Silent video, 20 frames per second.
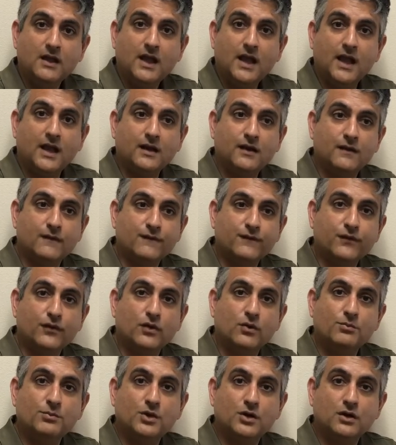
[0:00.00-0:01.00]
and
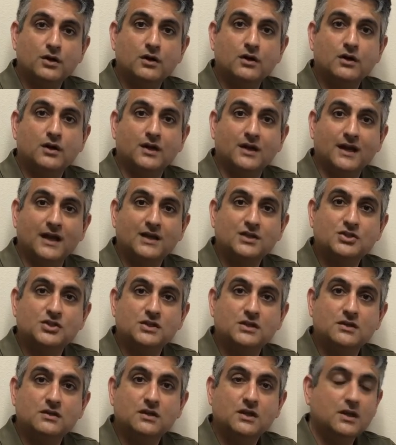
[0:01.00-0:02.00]
confirm your
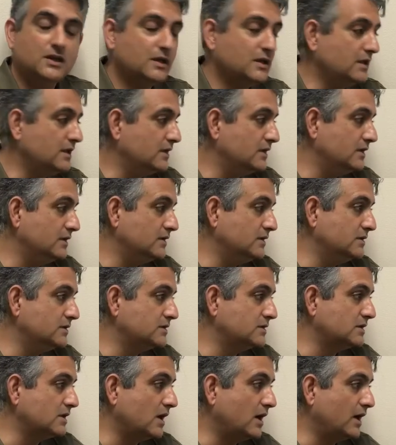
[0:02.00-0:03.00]
connection
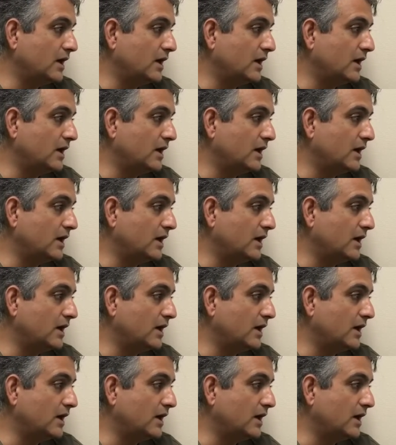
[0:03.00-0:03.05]
is